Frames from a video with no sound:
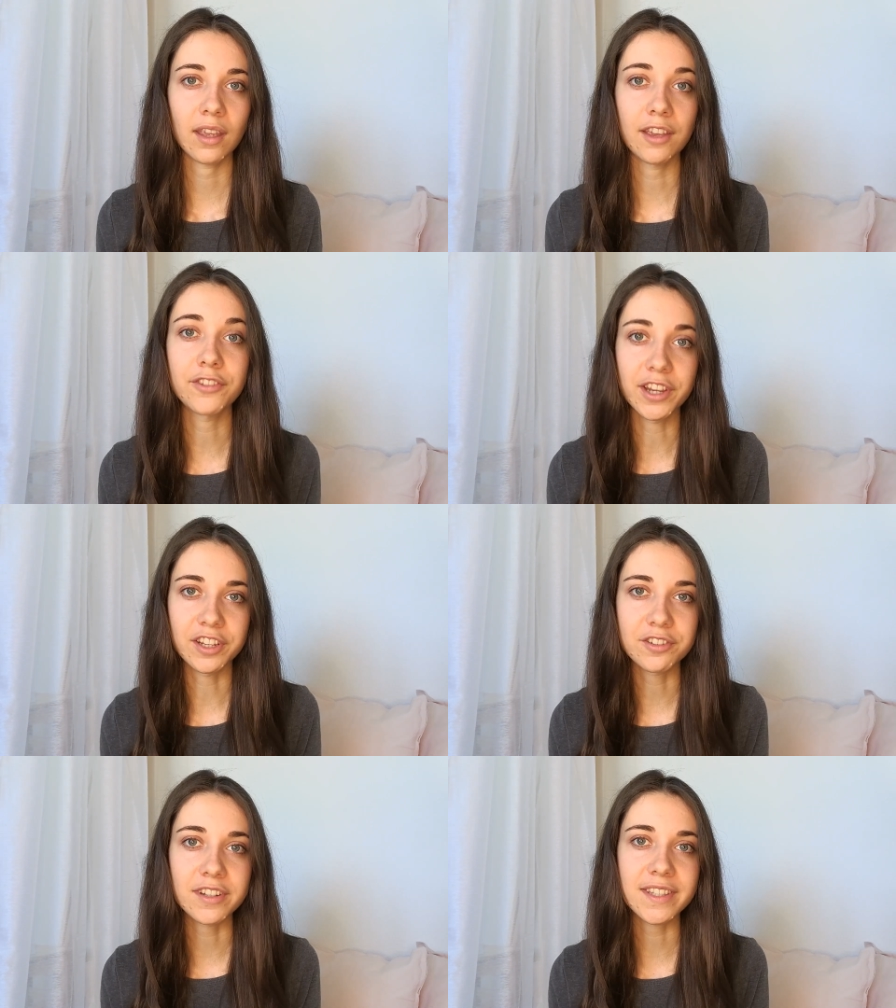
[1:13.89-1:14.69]
If you're
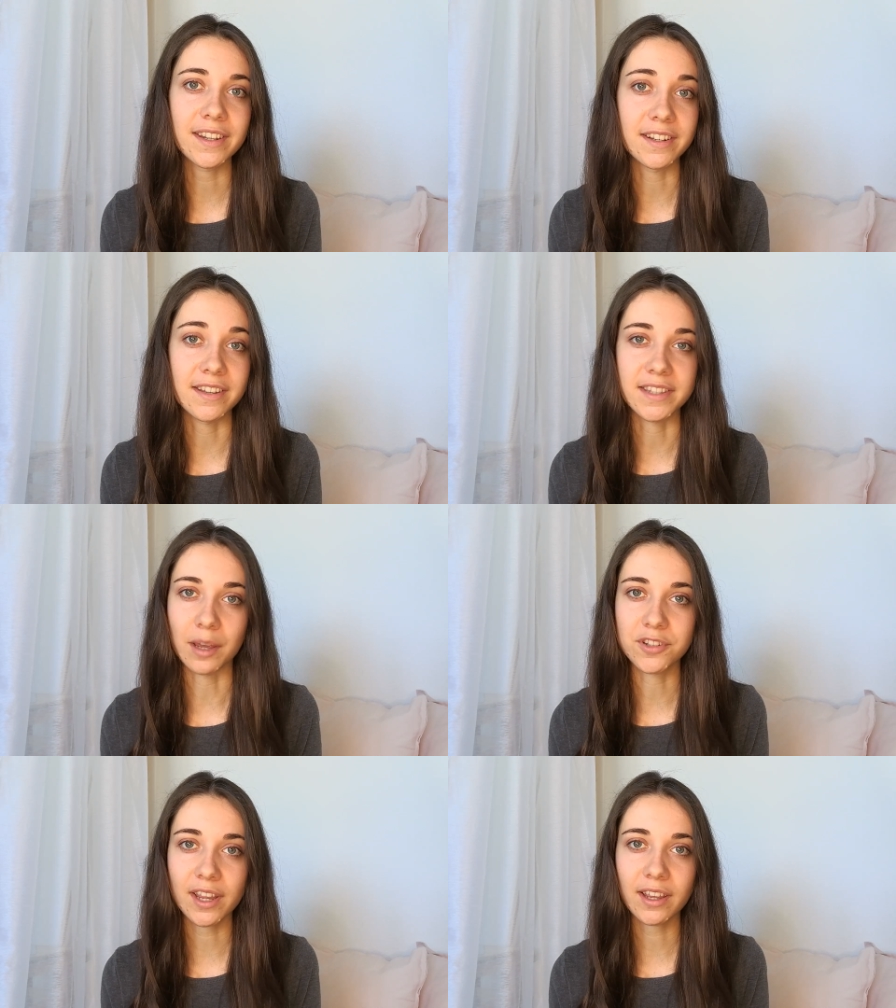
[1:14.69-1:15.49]
interested in the
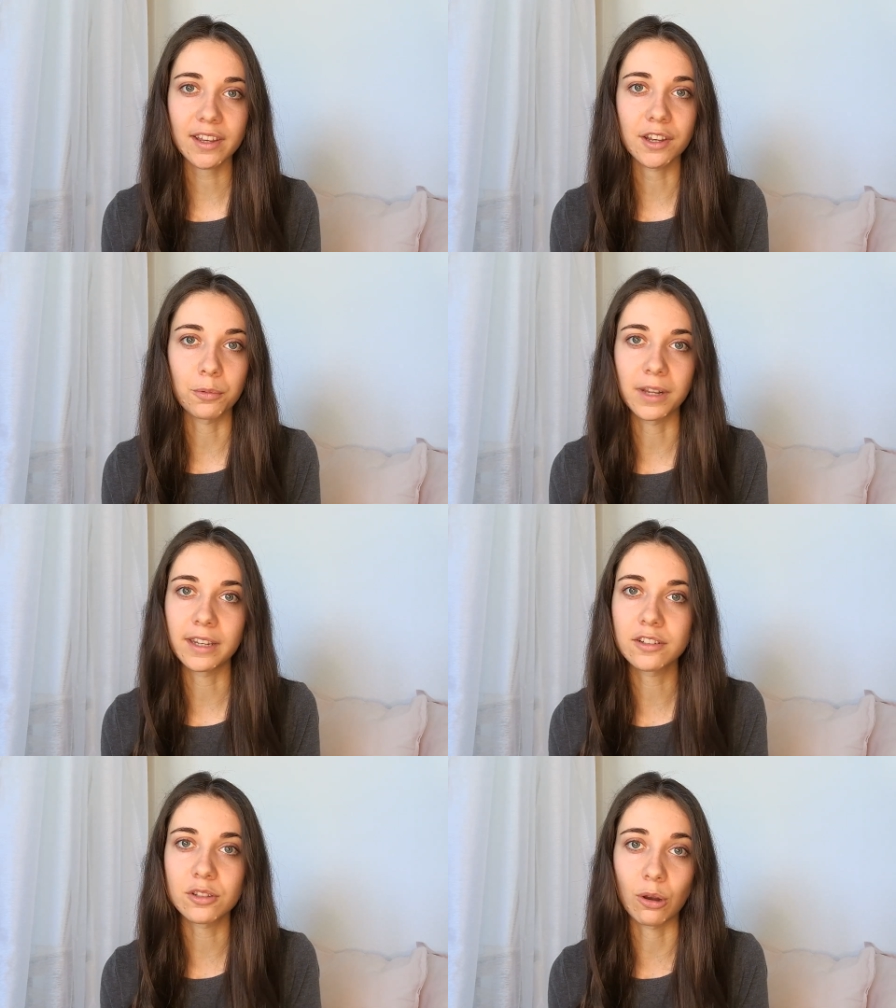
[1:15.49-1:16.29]
subject and you're
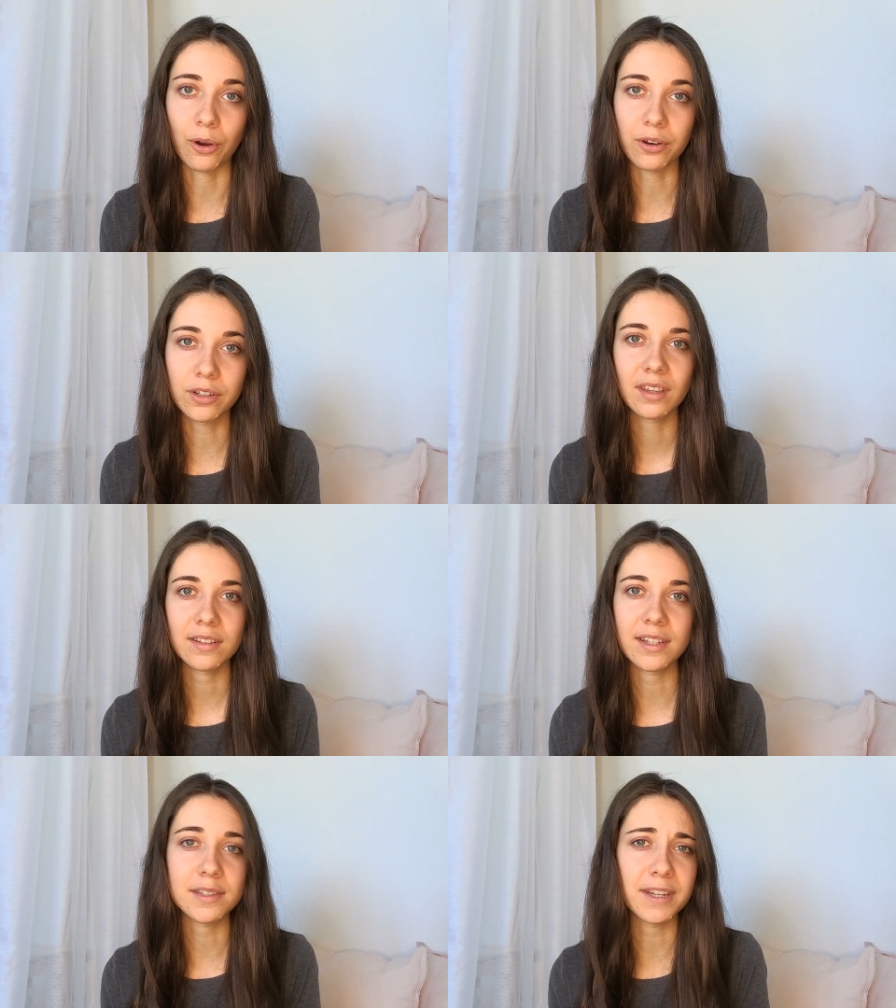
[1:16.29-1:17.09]
willing to learn,
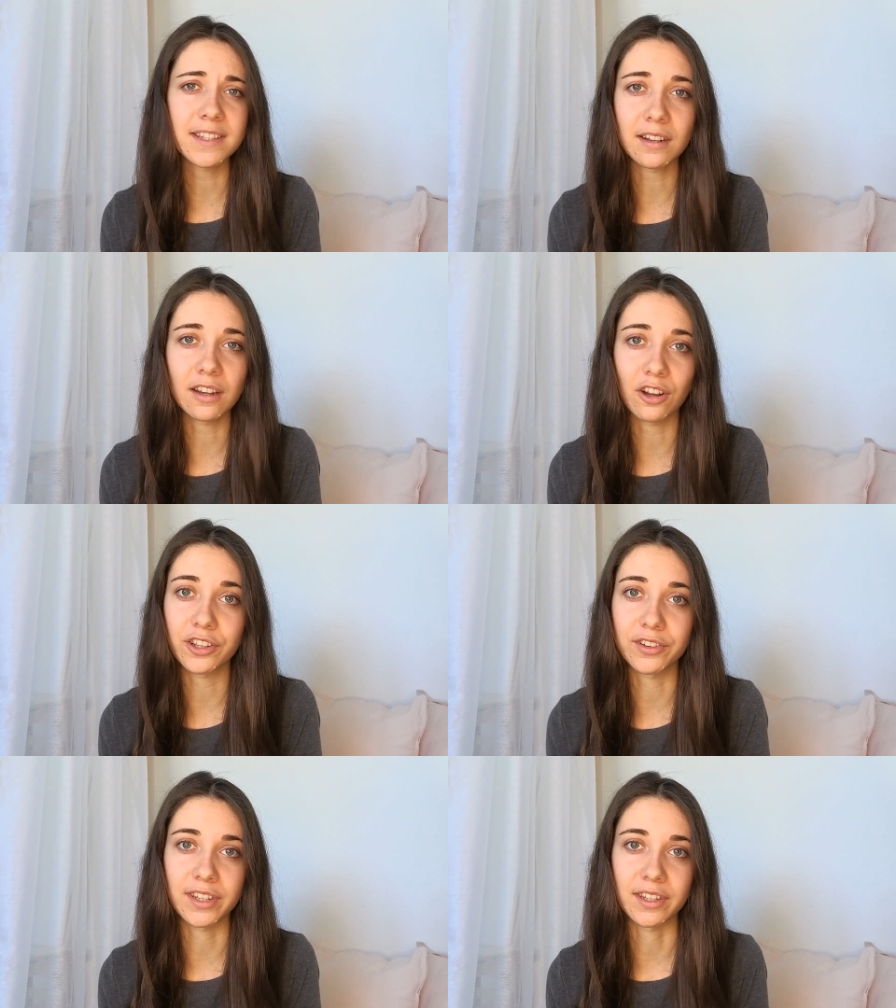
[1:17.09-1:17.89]
that's basically all
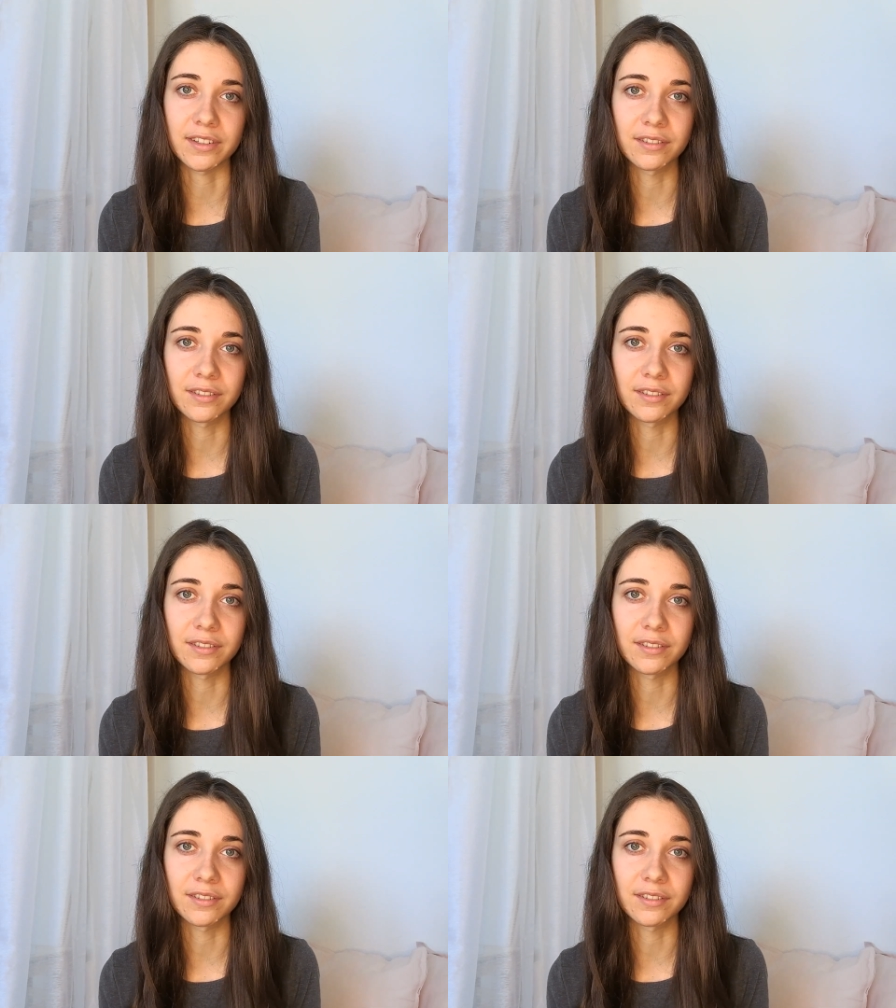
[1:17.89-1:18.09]
you need.